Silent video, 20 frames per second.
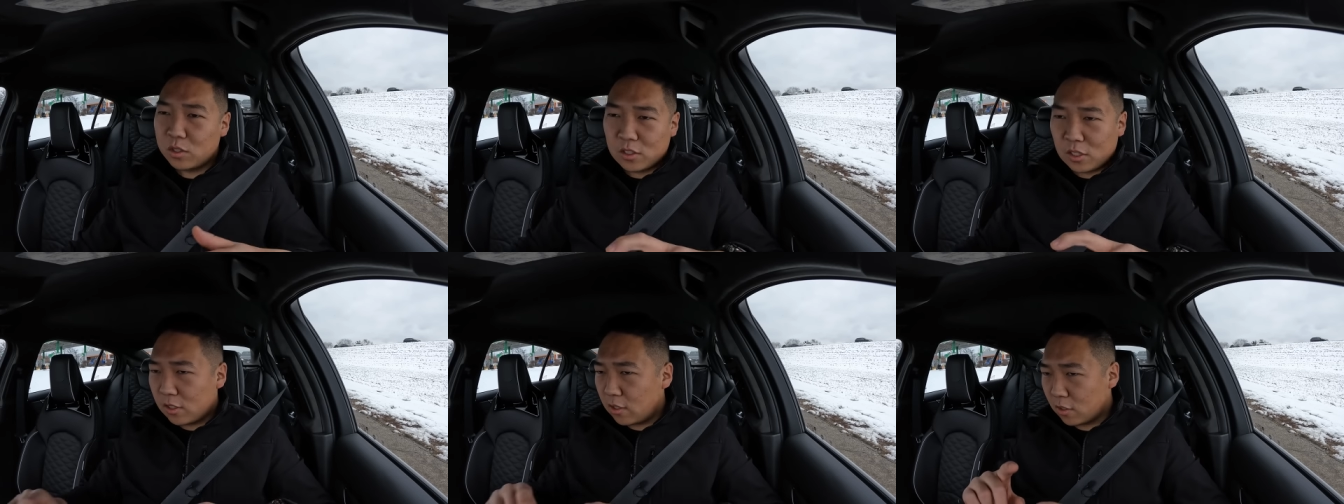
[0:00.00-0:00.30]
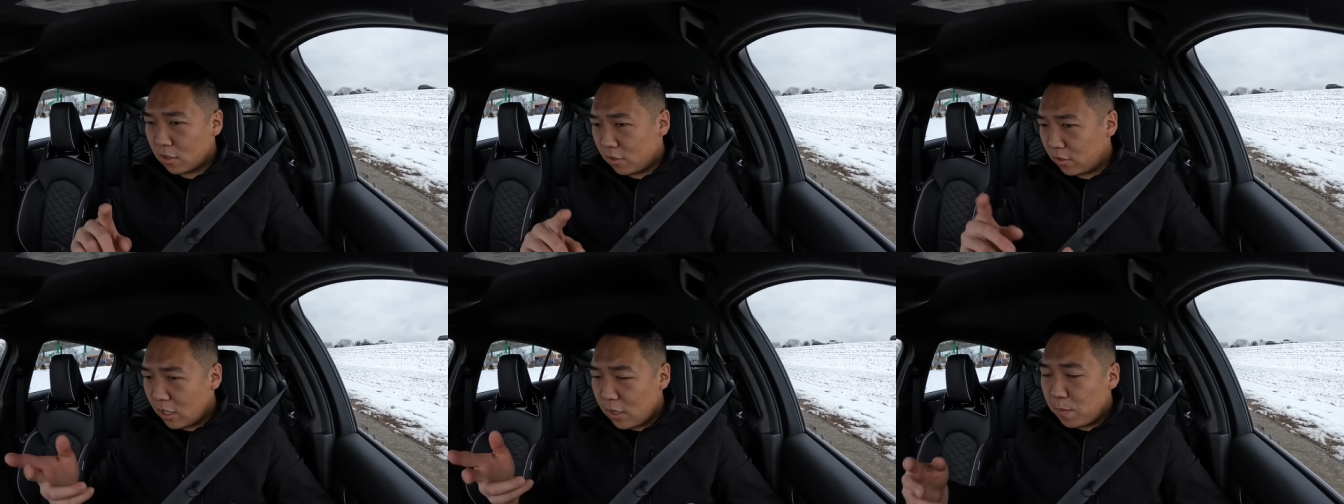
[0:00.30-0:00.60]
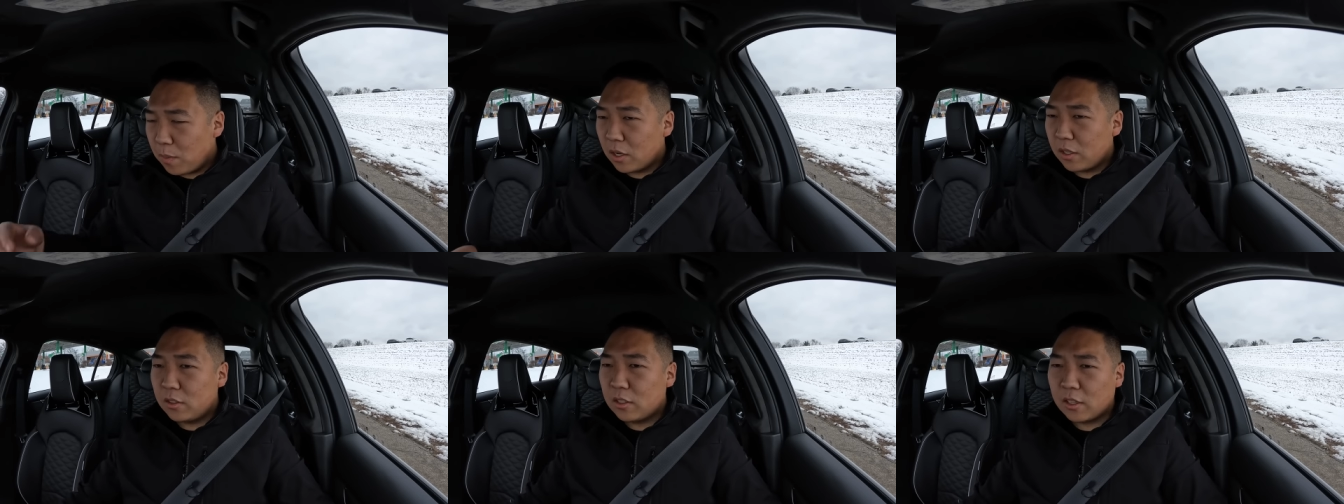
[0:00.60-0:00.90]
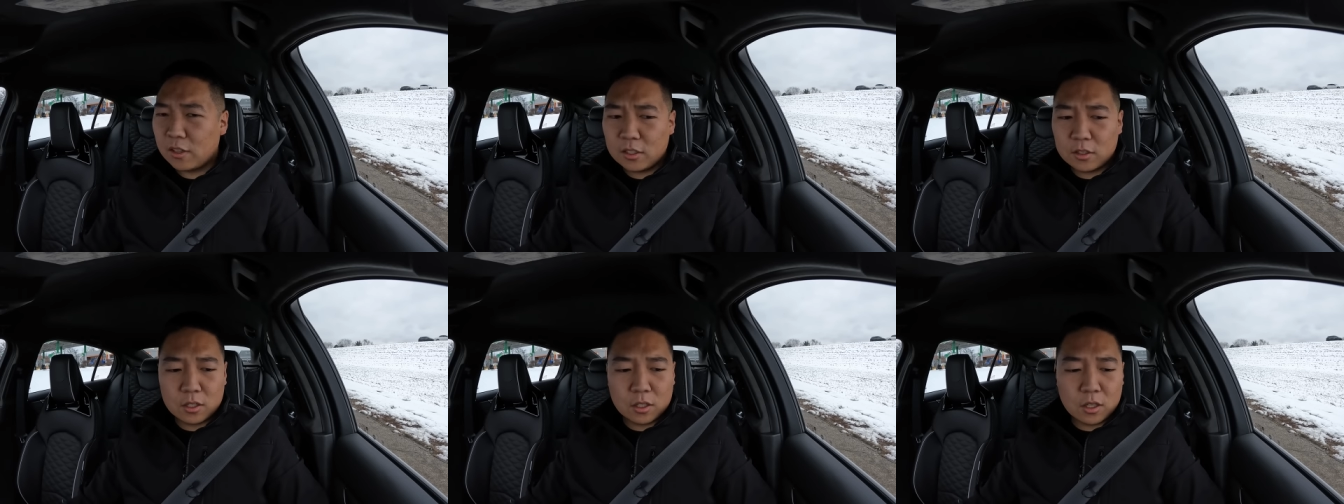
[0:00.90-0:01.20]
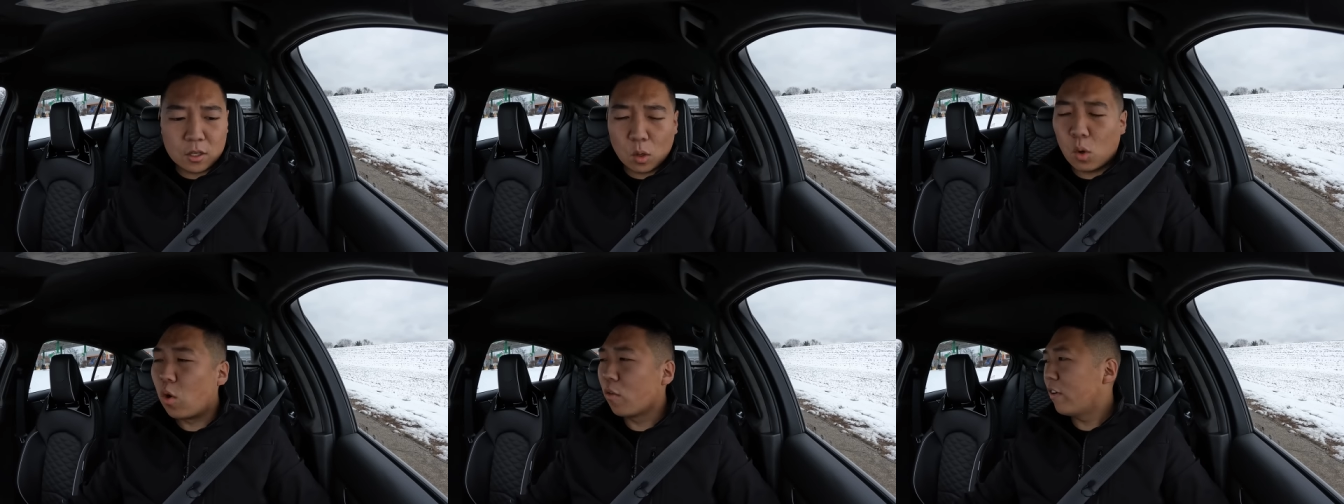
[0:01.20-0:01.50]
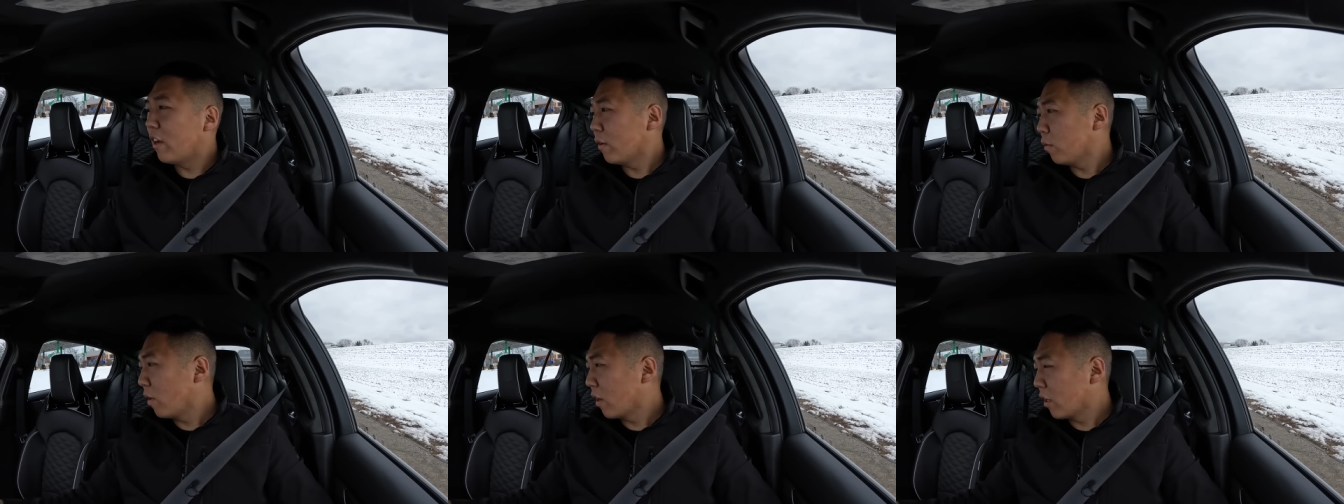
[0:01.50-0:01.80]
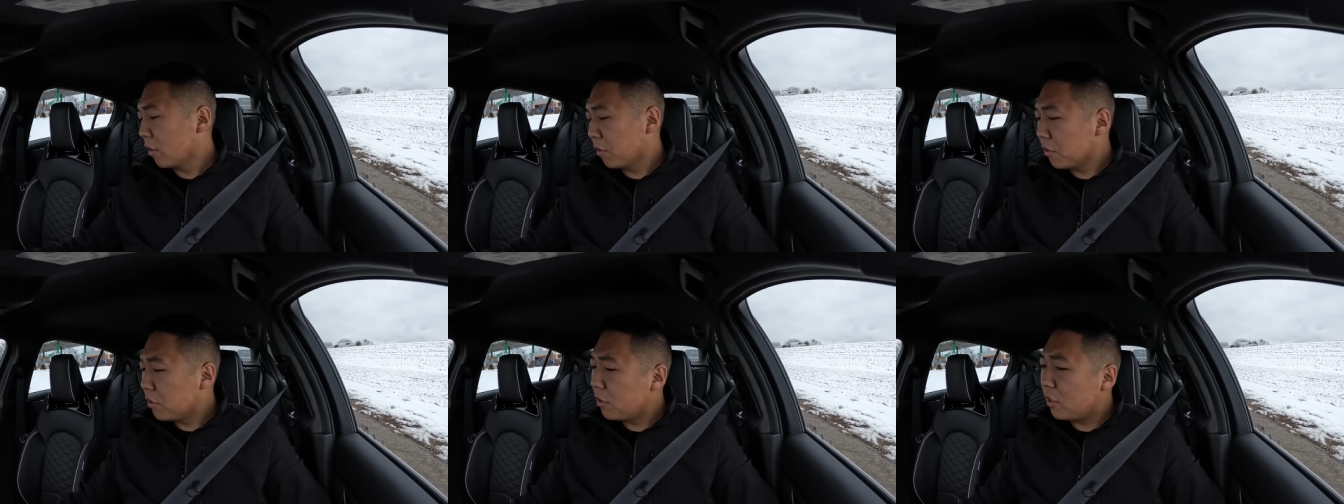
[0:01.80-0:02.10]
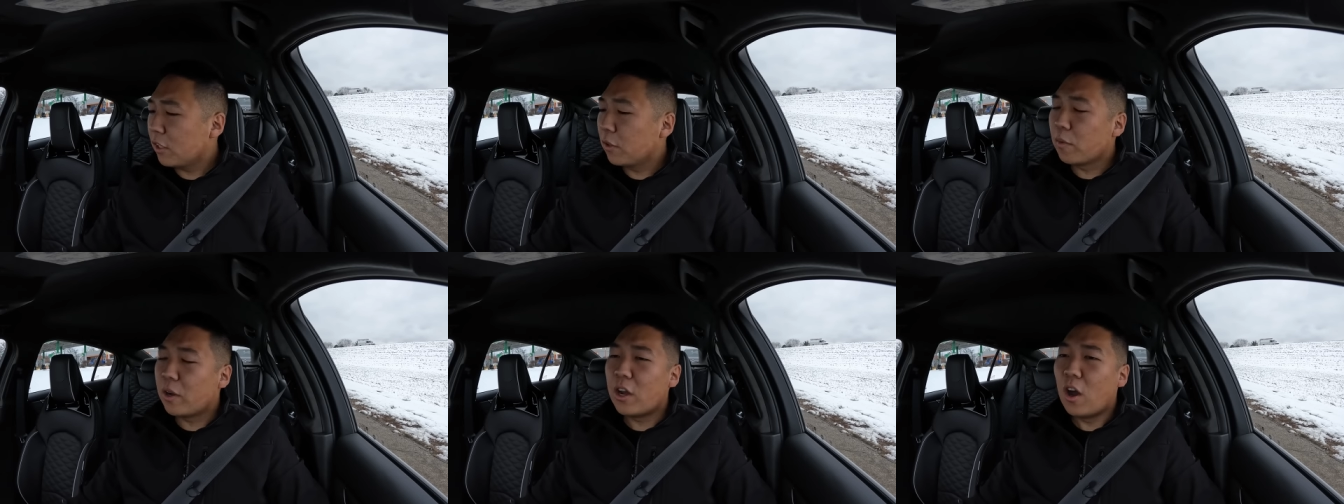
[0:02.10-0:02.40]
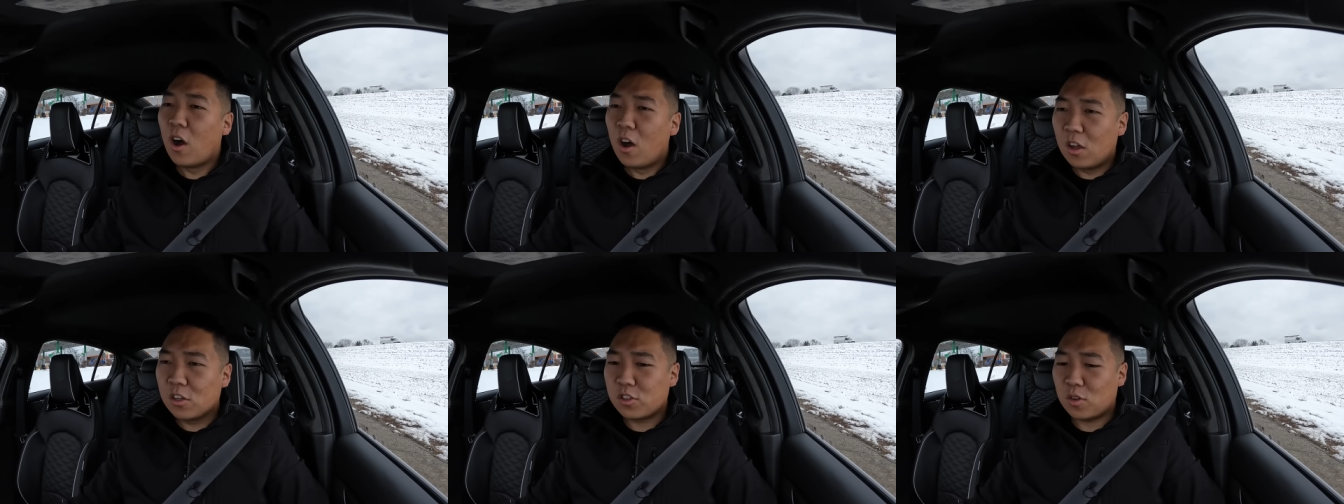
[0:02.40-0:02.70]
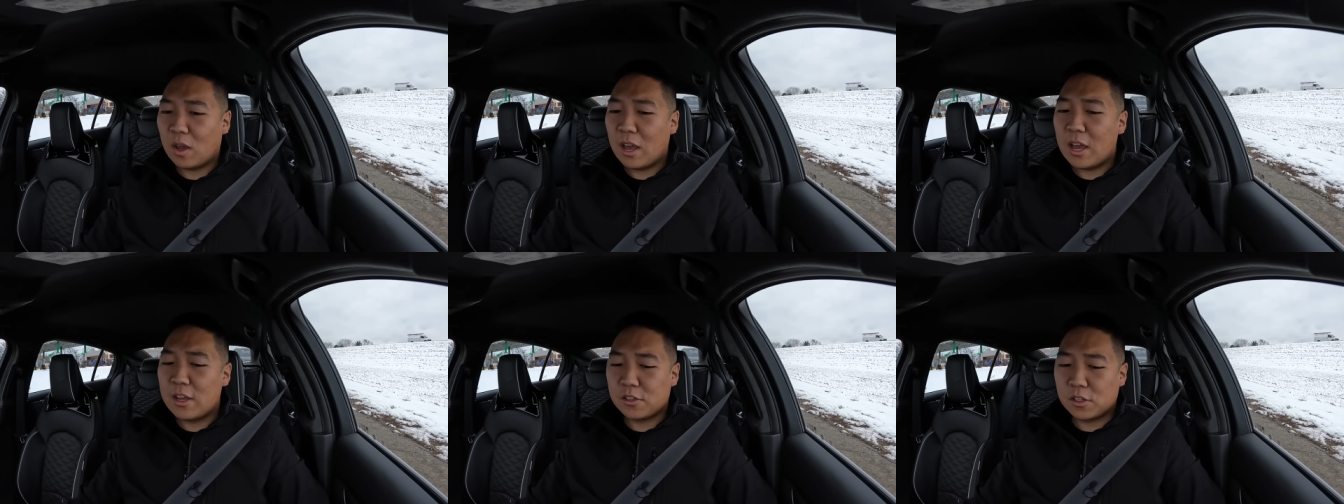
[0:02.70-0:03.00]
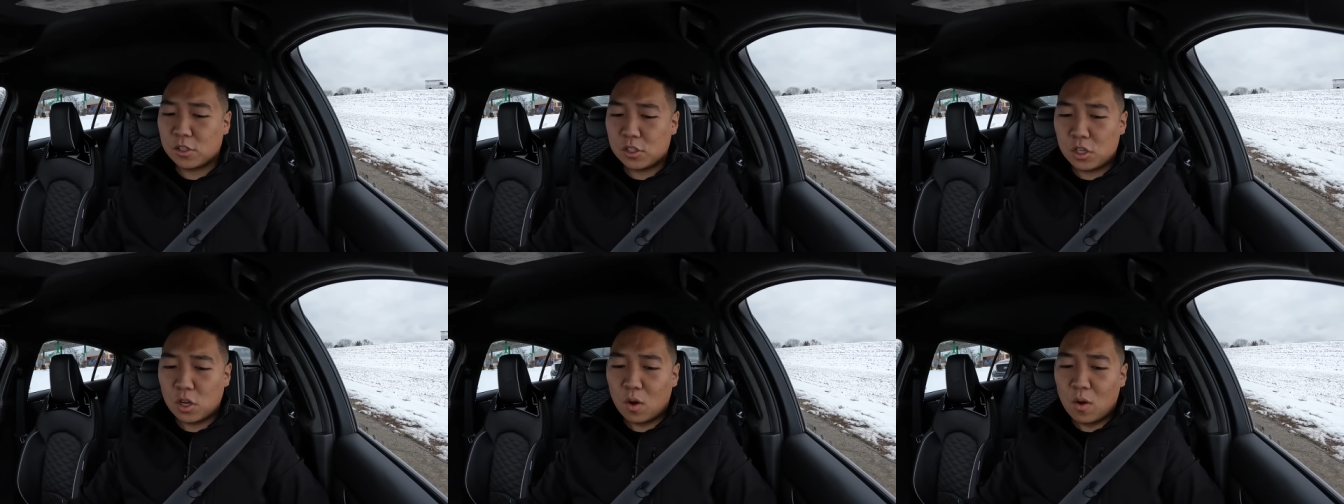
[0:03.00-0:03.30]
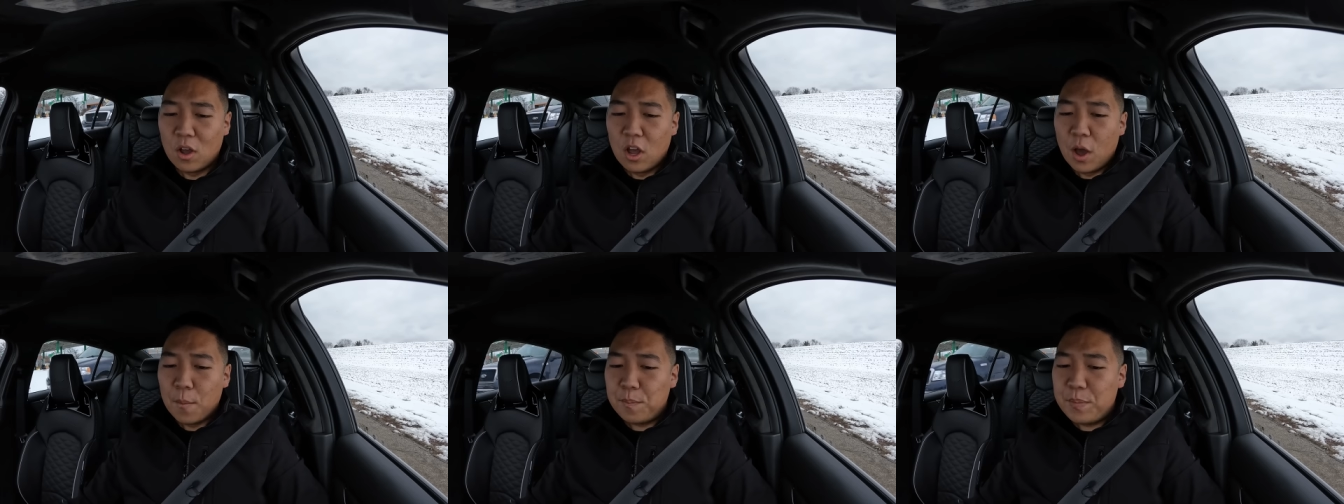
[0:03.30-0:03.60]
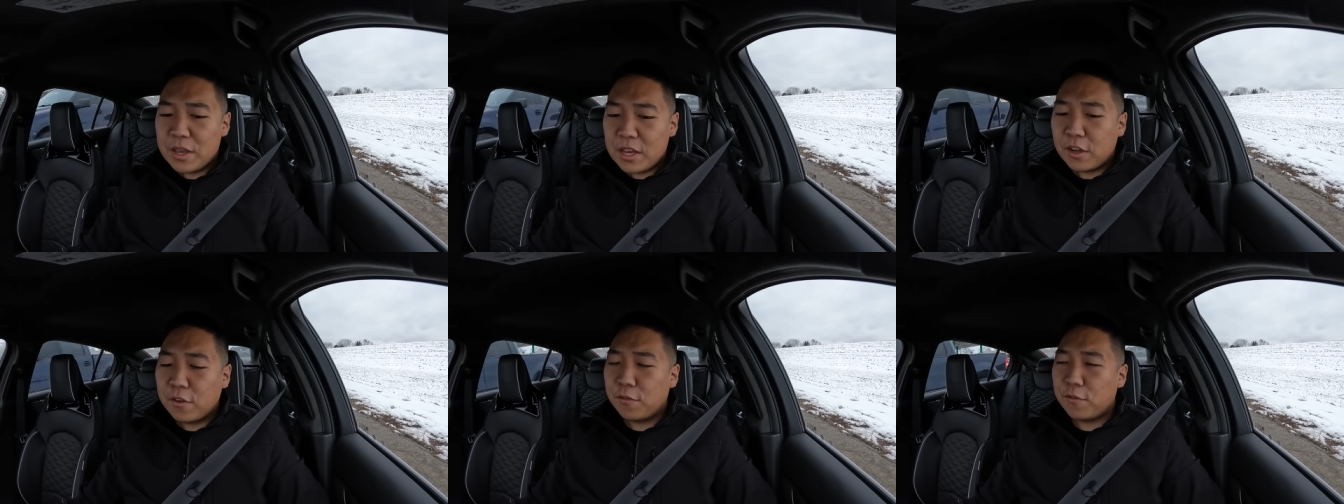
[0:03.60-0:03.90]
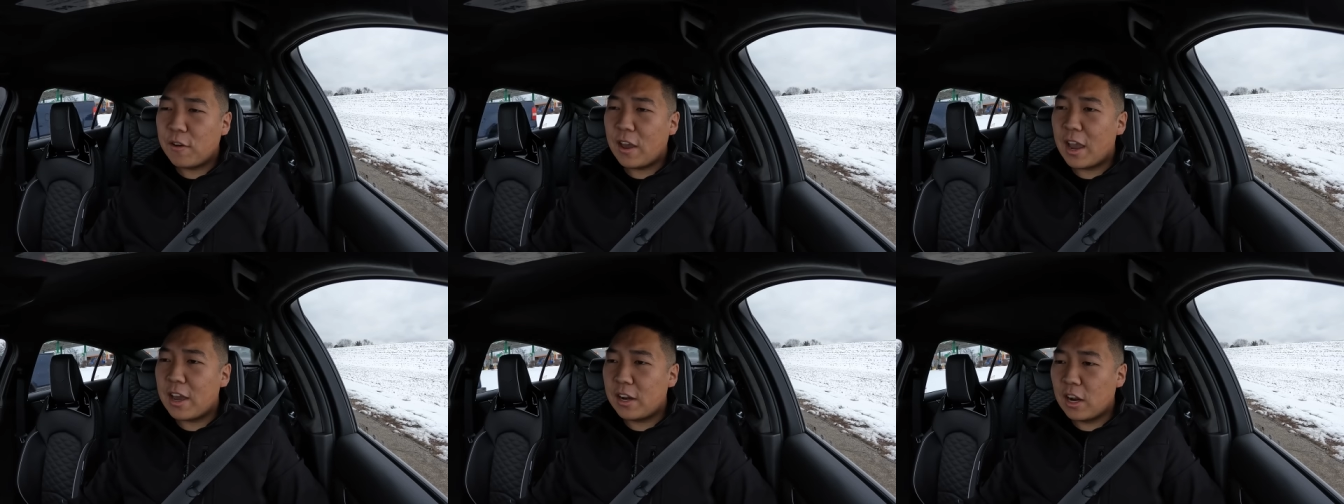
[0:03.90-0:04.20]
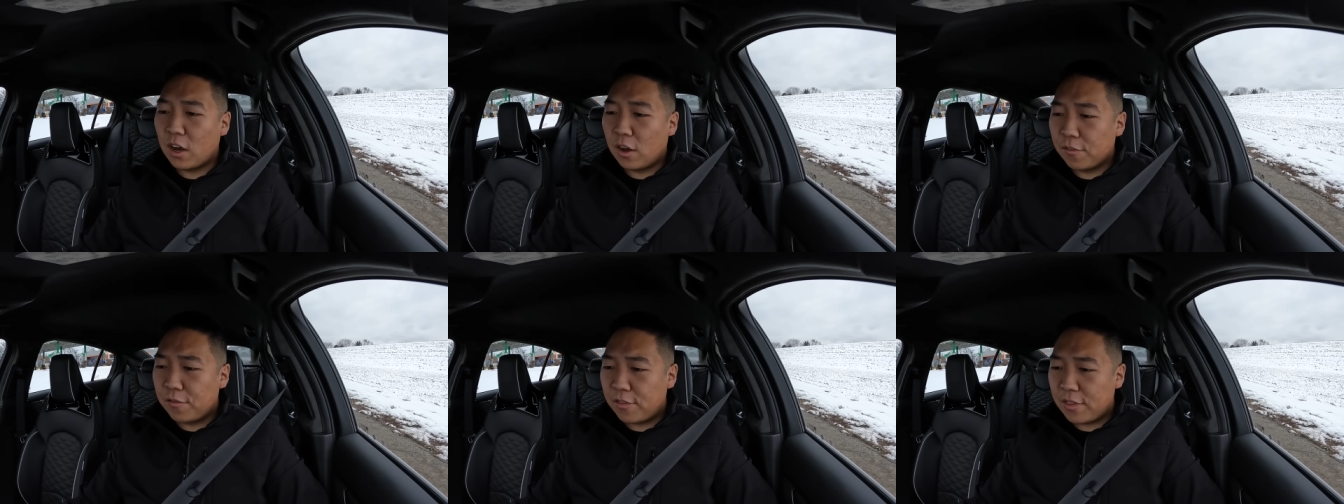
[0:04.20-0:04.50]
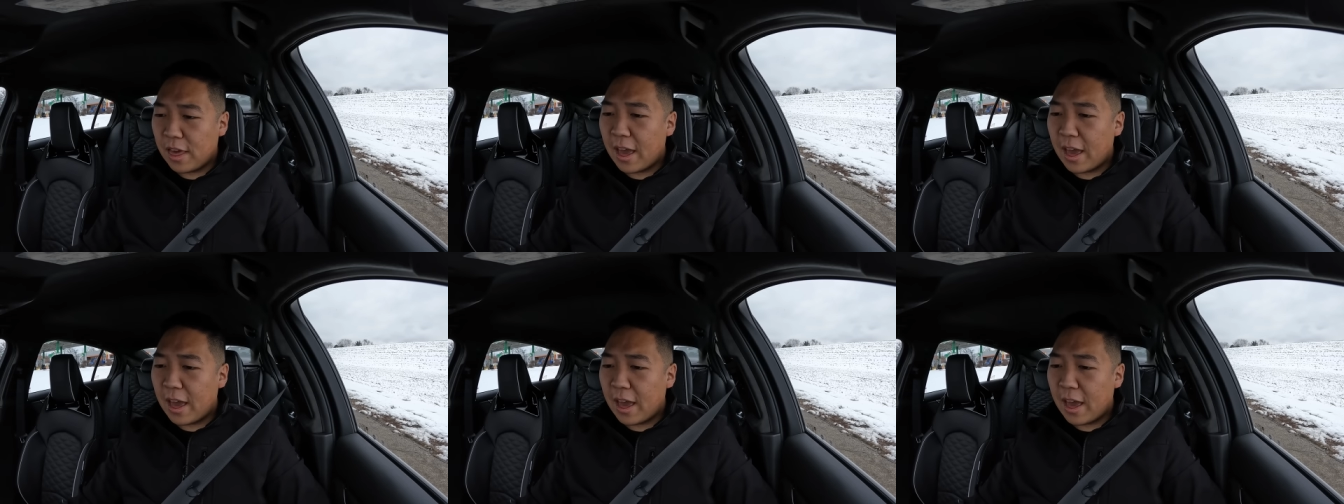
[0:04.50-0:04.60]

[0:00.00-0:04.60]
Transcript: It's the Z button. I think the Corvette regular Stingray also has it. So big fan of